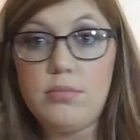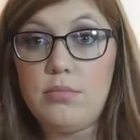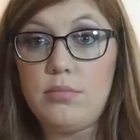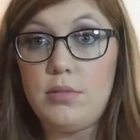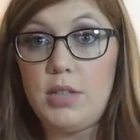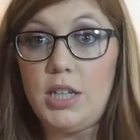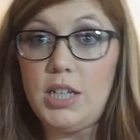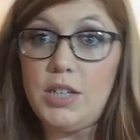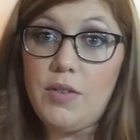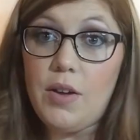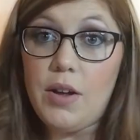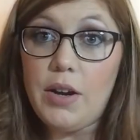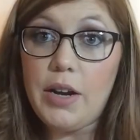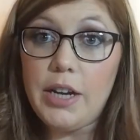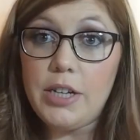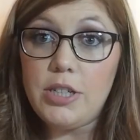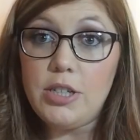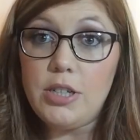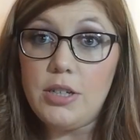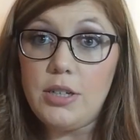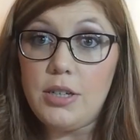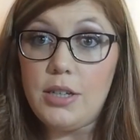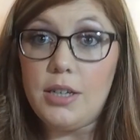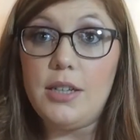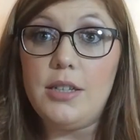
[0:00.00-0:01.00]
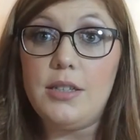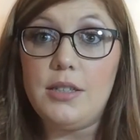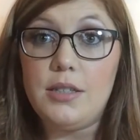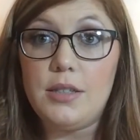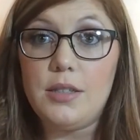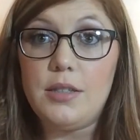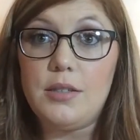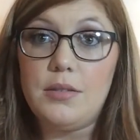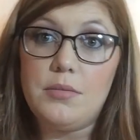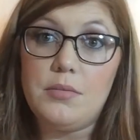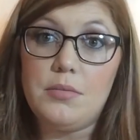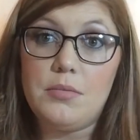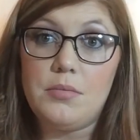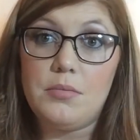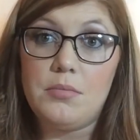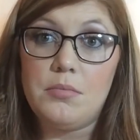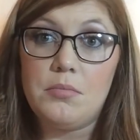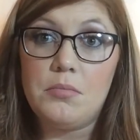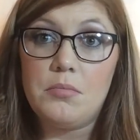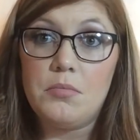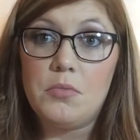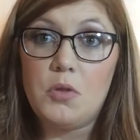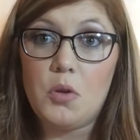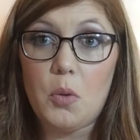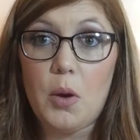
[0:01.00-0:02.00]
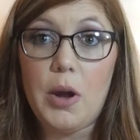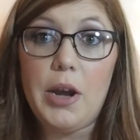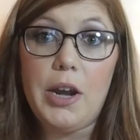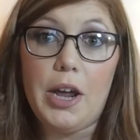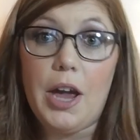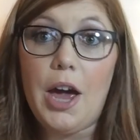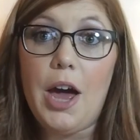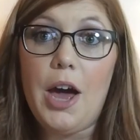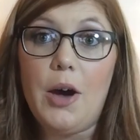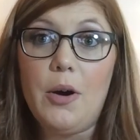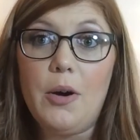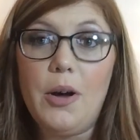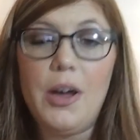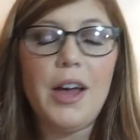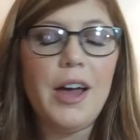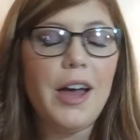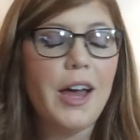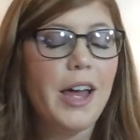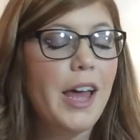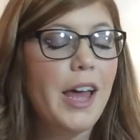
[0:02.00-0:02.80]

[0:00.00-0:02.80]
this foundation is the way to go.